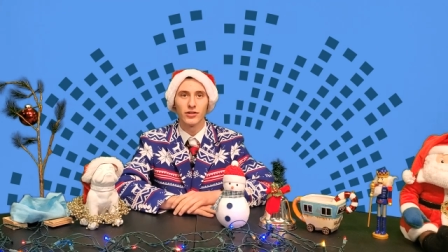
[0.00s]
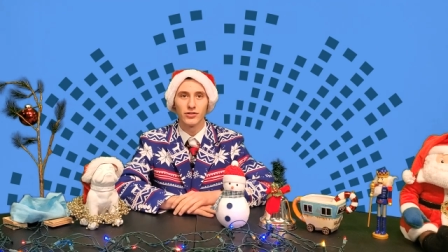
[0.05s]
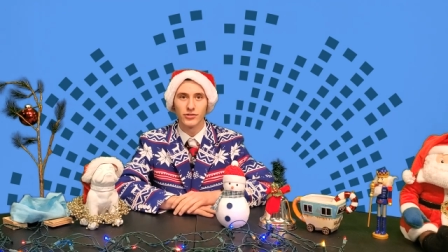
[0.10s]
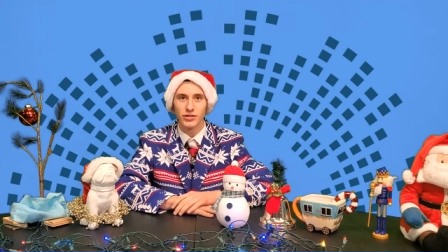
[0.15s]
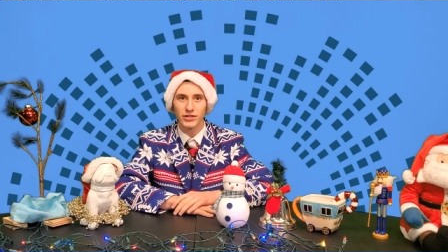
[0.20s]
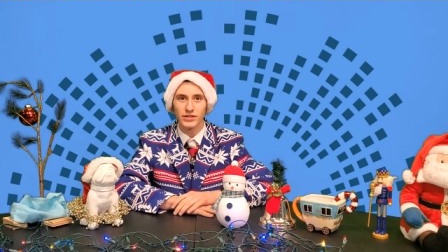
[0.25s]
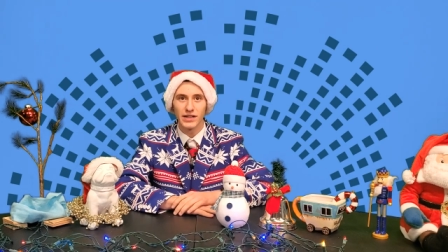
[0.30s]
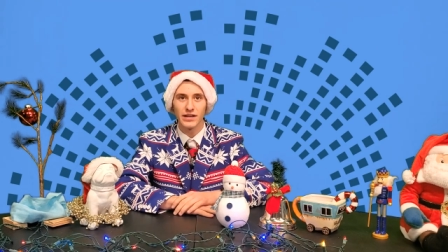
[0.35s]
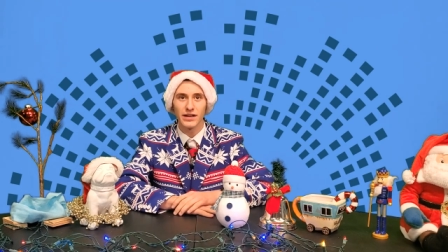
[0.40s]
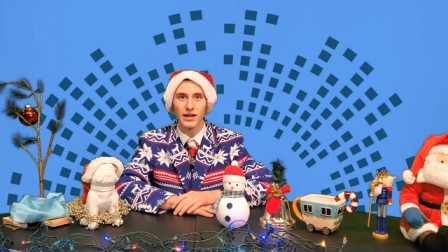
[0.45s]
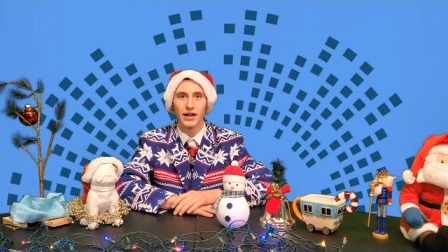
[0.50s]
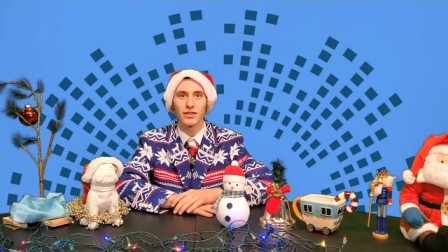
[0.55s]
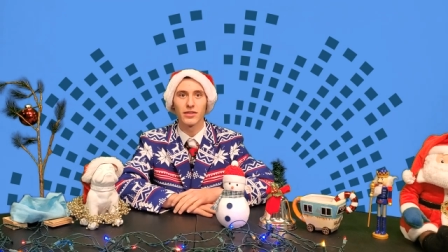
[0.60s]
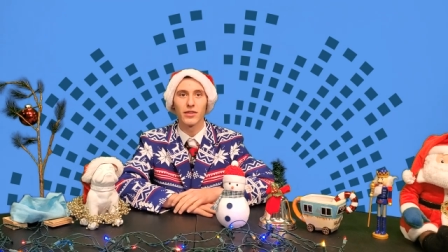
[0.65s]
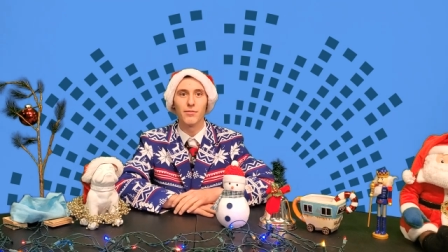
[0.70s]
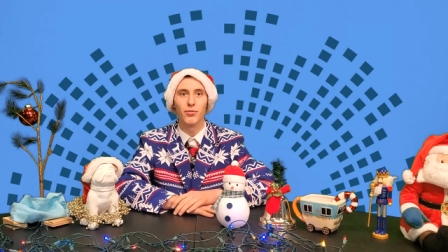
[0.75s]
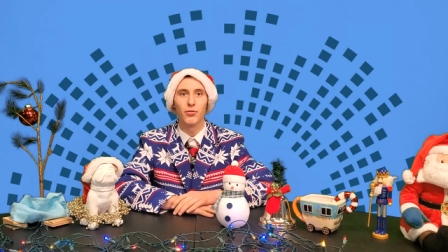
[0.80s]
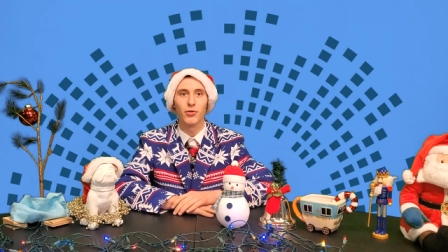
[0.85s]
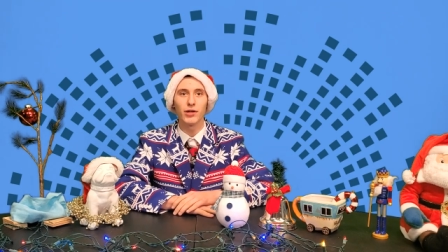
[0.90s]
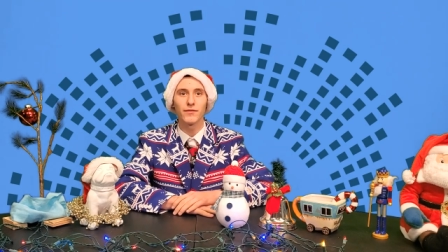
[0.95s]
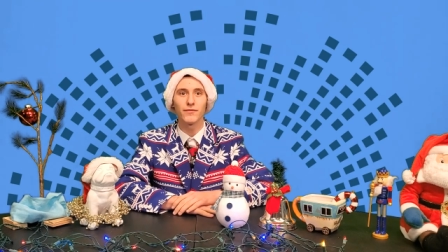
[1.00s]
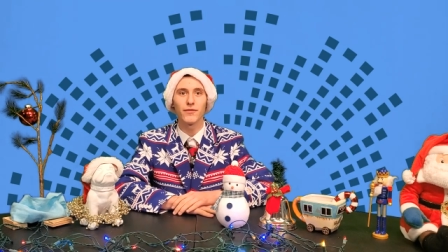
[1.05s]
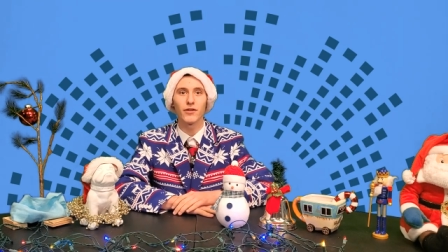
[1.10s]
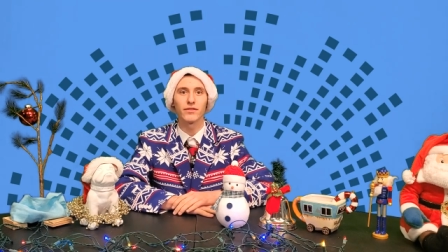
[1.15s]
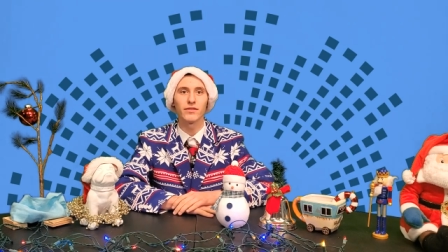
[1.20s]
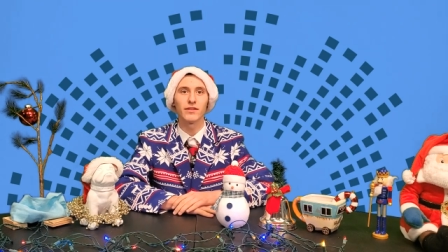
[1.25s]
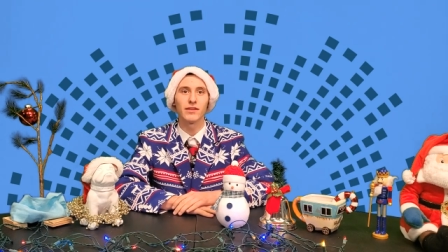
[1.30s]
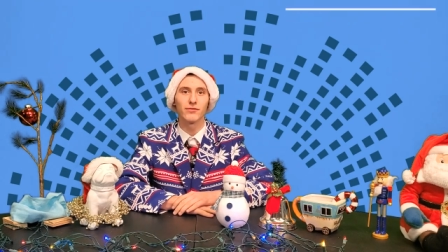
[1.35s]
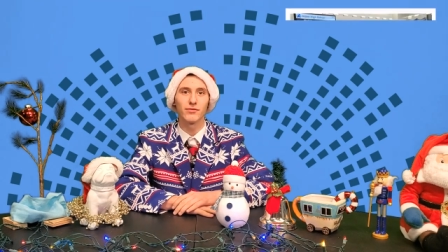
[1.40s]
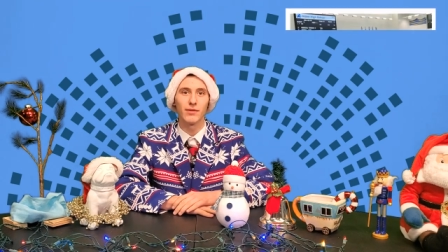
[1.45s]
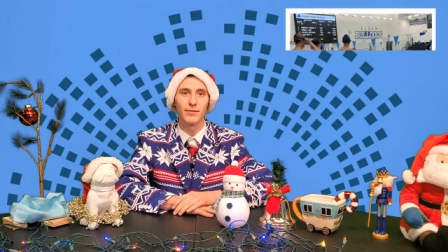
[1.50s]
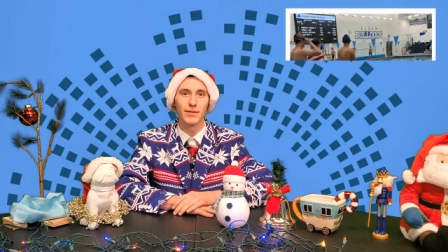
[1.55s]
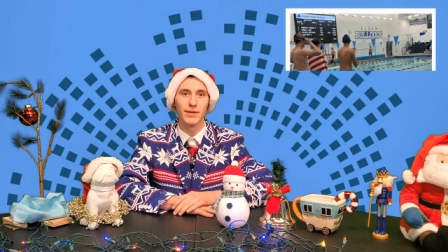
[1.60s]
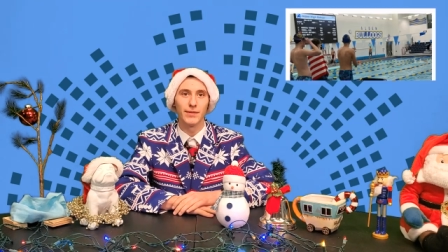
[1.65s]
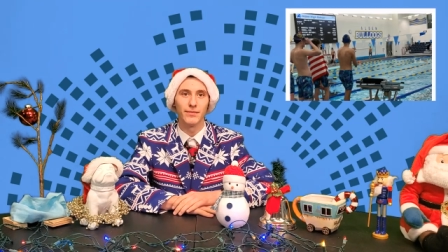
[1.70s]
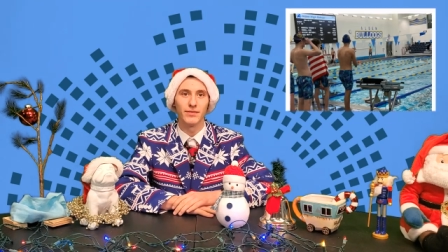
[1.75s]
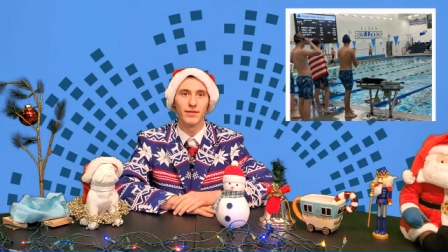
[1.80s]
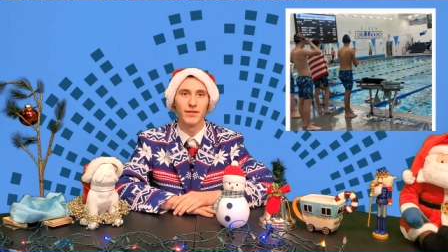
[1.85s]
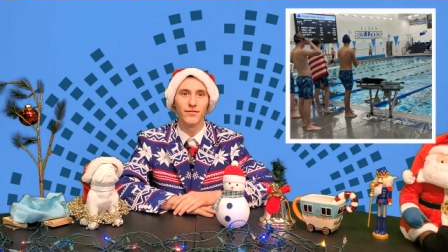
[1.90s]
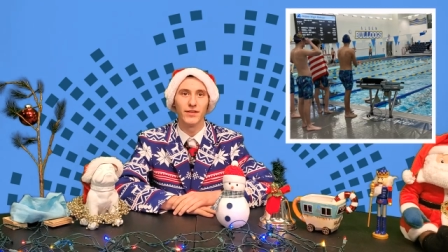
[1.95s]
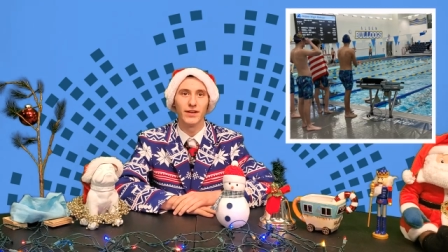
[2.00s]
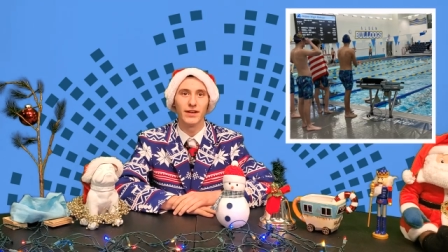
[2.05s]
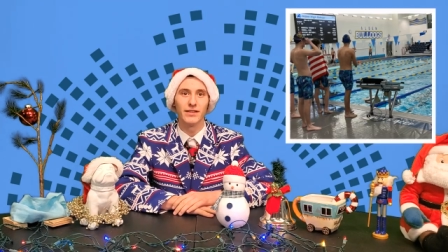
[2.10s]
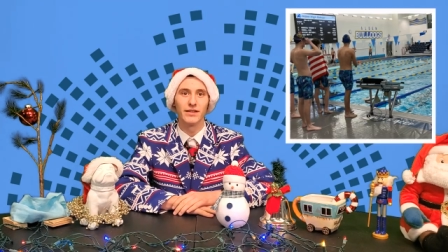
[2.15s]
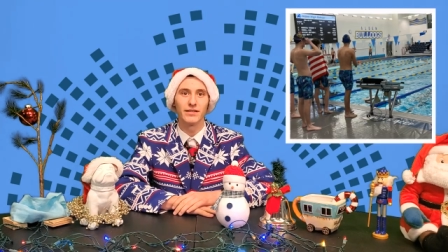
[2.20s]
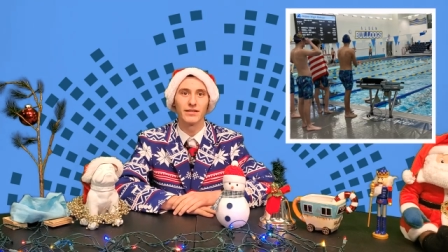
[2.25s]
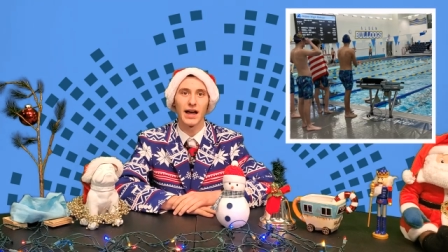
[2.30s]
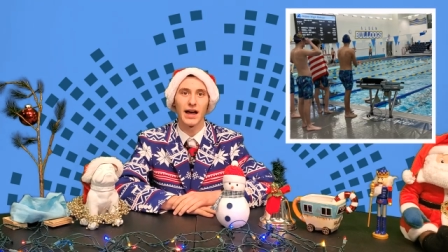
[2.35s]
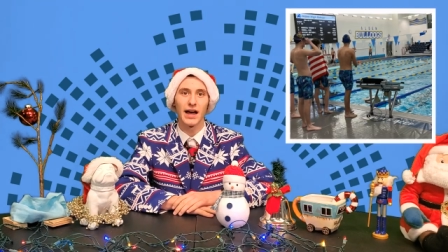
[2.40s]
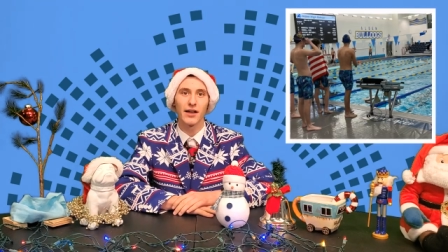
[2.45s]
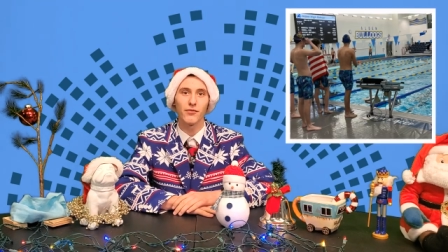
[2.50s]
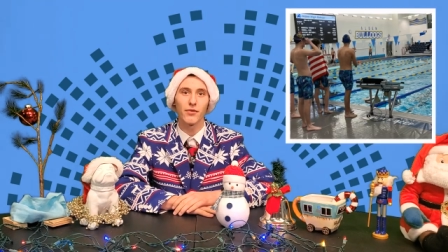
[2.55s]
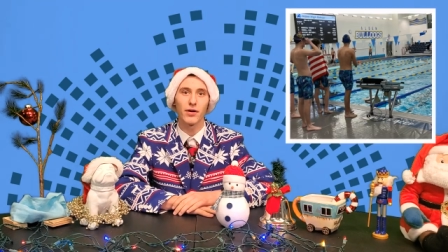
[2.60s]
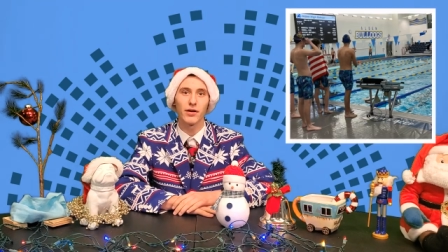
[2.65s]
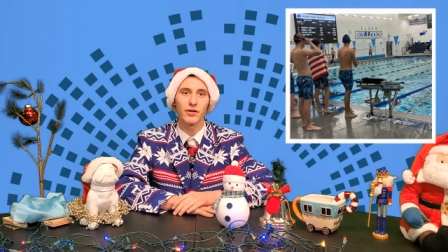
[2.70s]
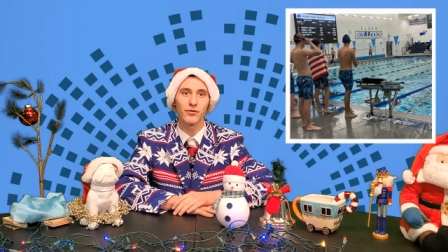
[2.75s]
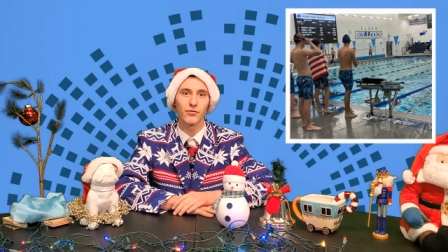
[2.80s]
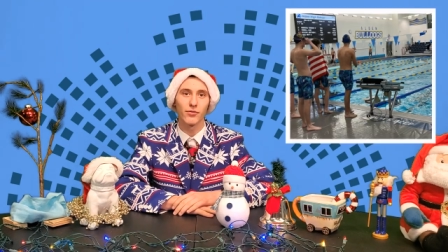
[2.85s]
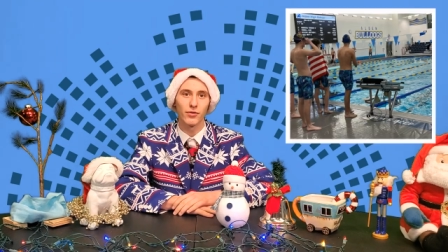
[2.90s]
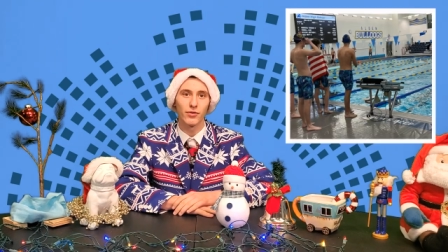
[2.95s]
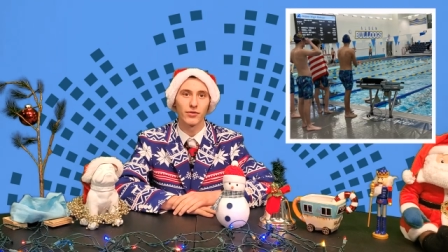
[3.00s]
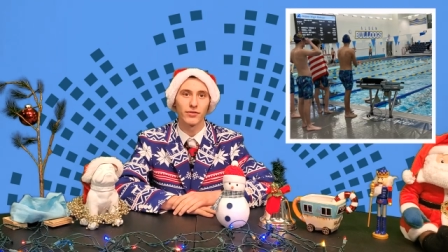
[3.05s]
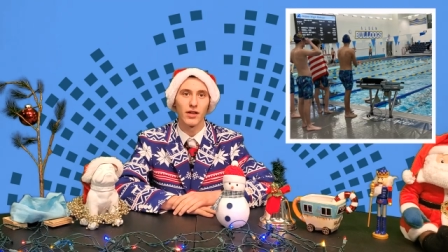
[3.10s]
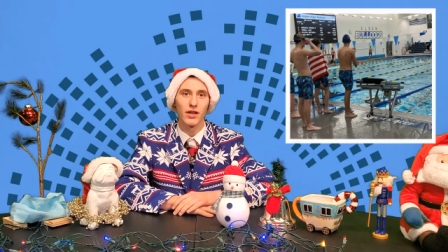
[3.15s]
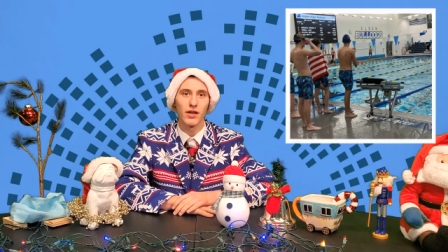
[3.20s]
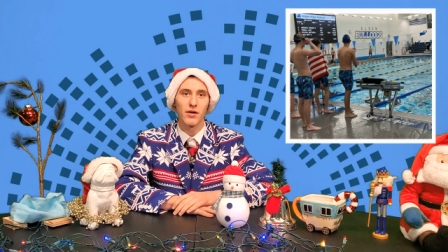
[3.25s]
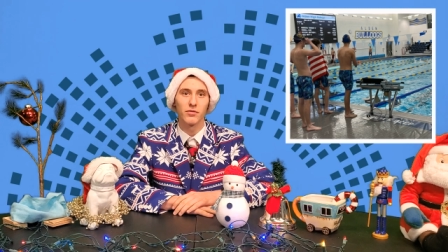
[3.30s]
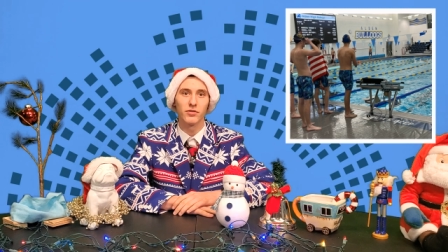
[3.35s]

Tuesday night, the boys varsity swim team defeated the Tonawanda Warriors